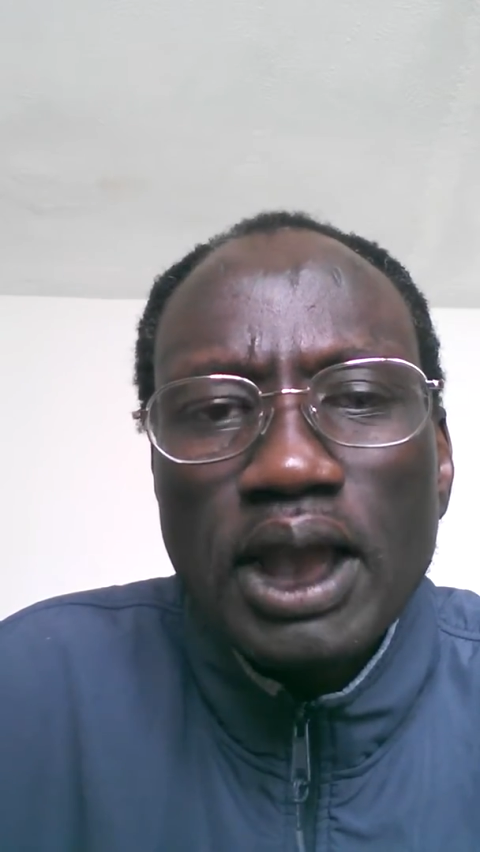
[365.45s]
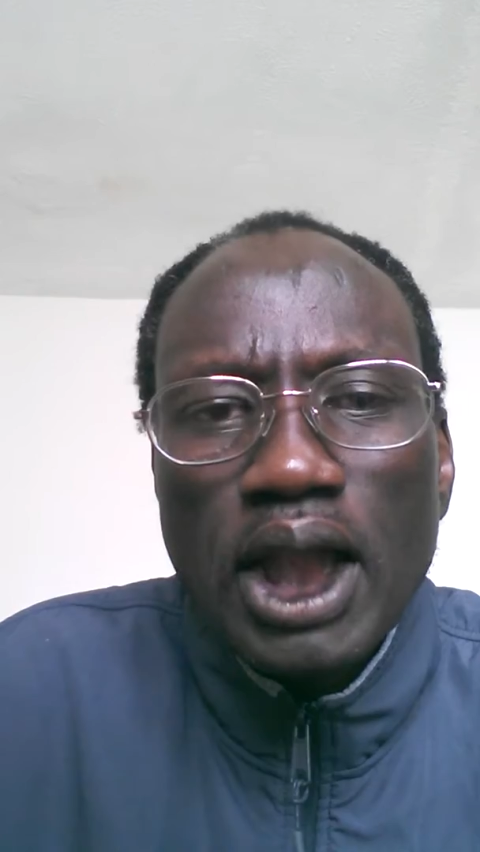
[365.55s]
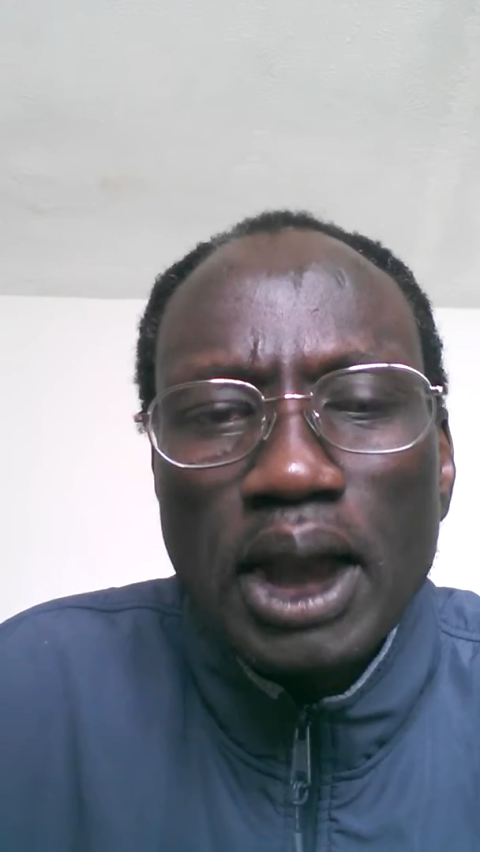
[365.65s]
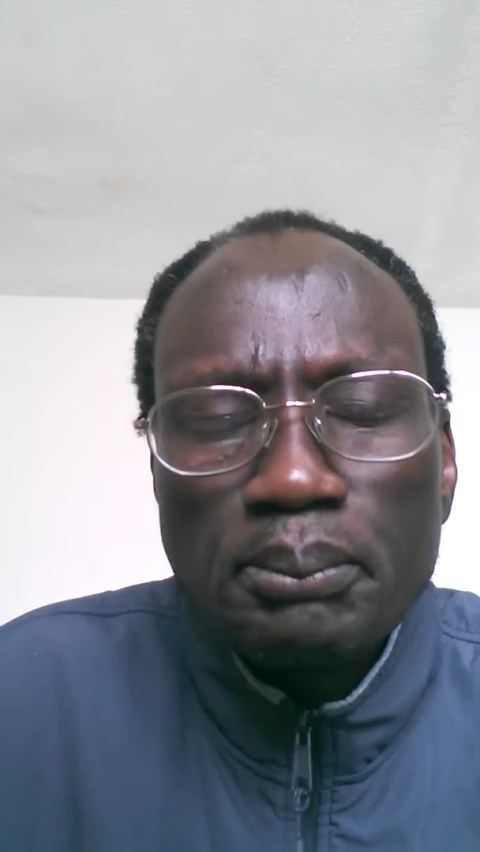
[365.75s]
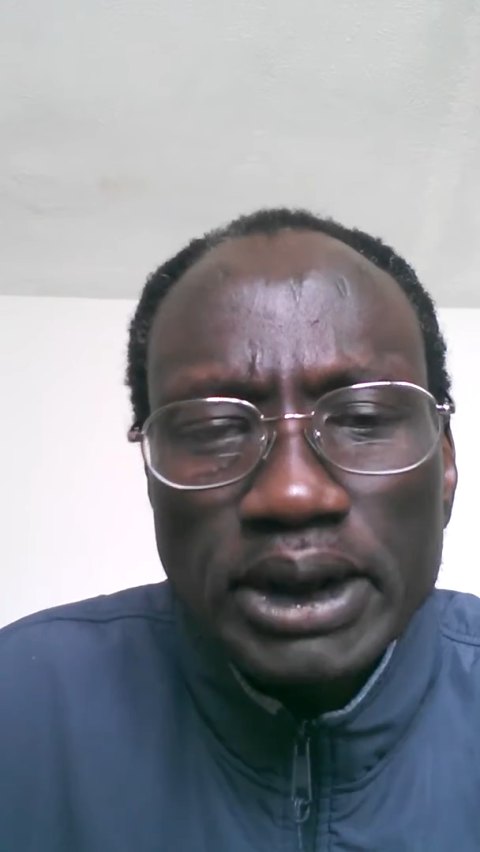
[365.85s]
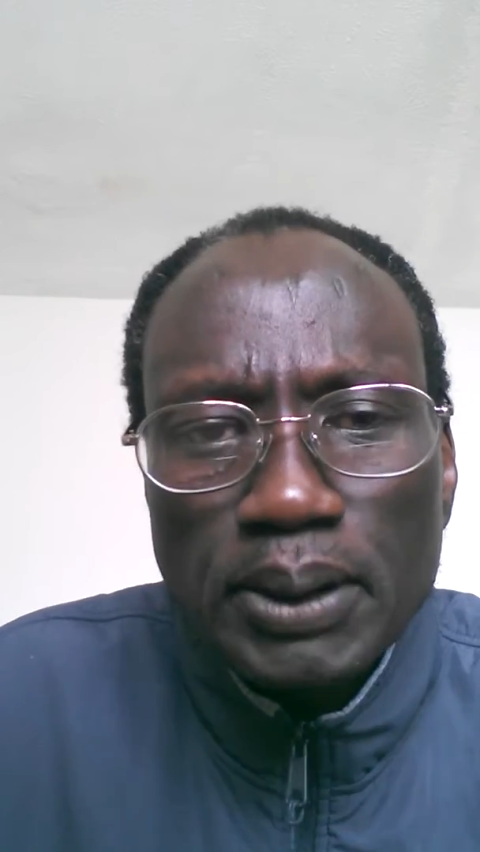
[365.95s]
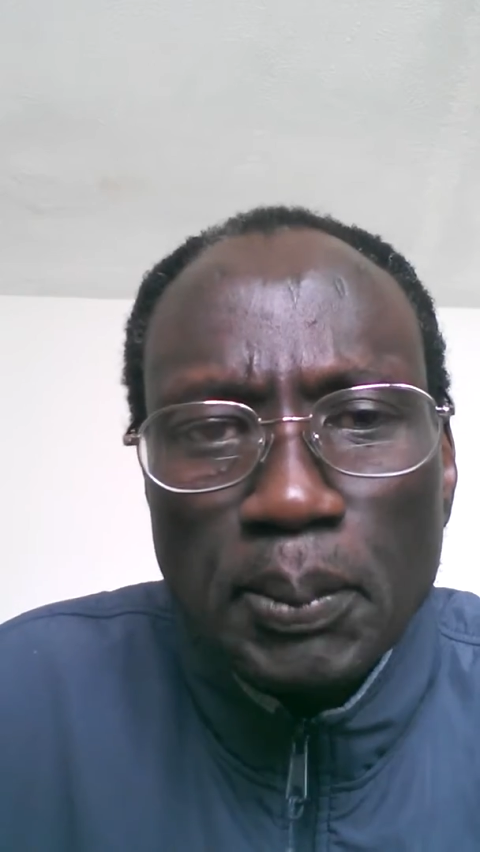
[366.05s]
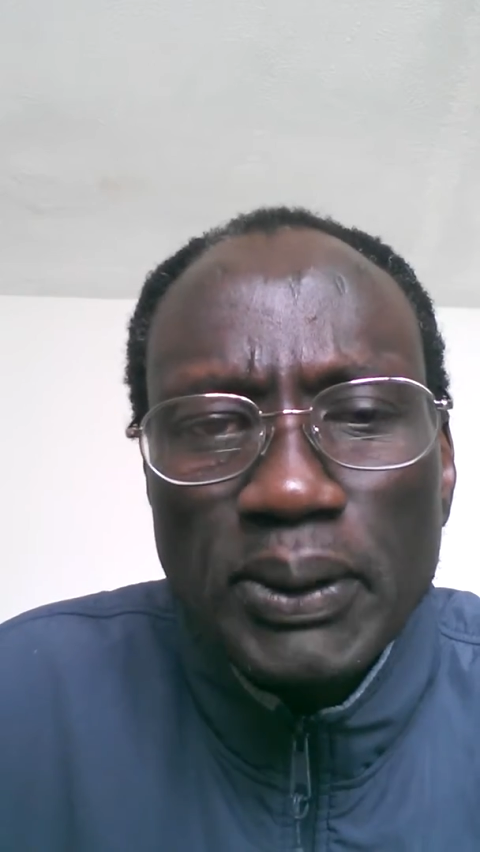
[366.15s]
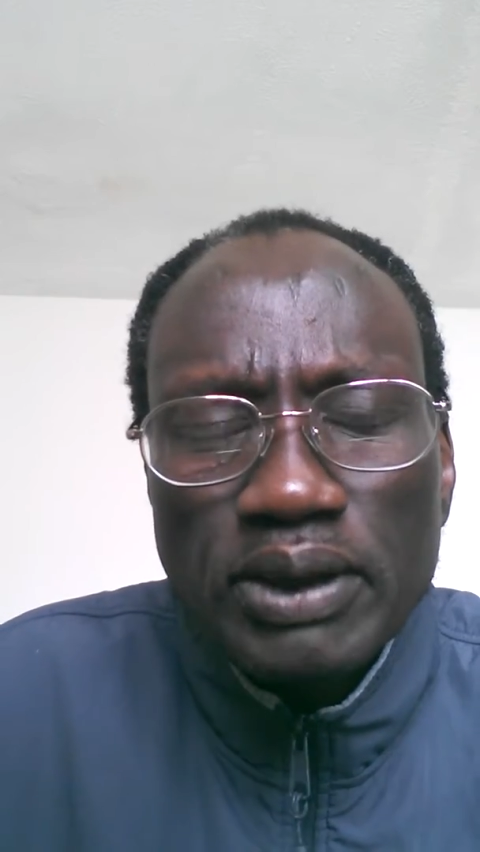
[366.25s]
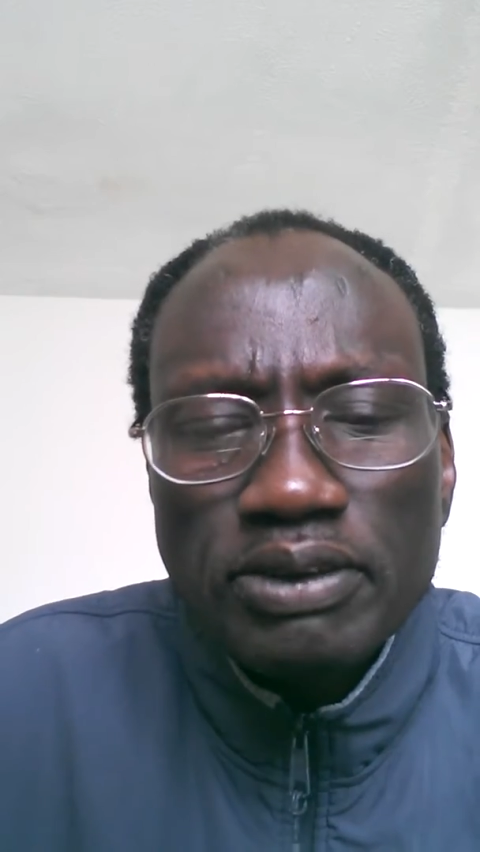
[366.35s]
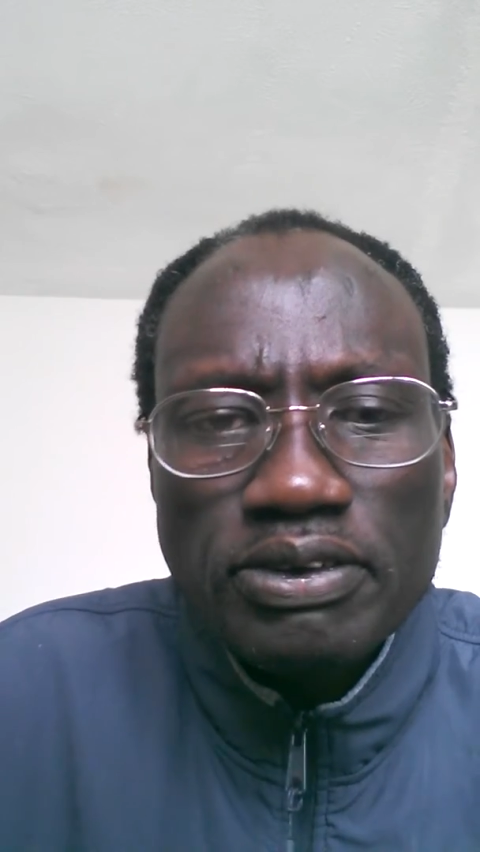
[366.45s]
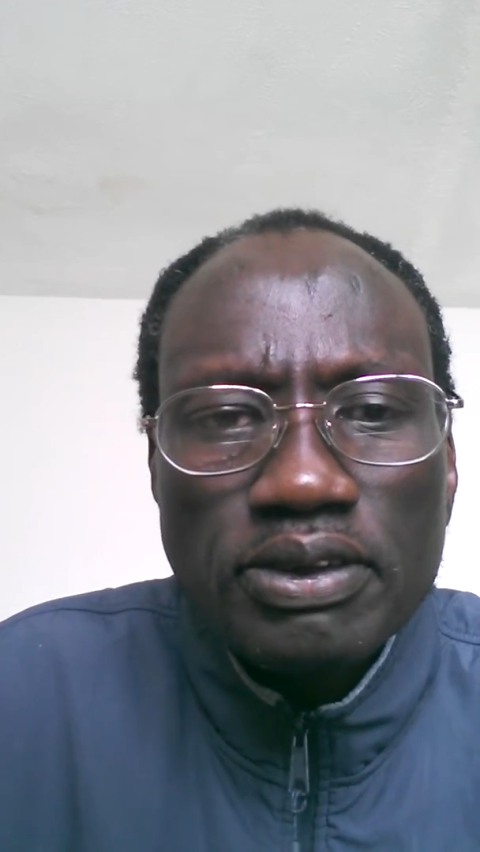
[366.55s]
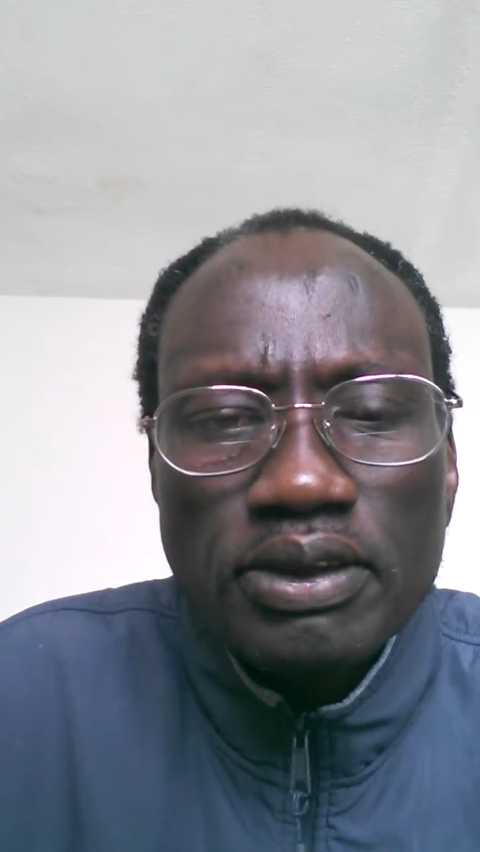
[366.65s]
and make a peace.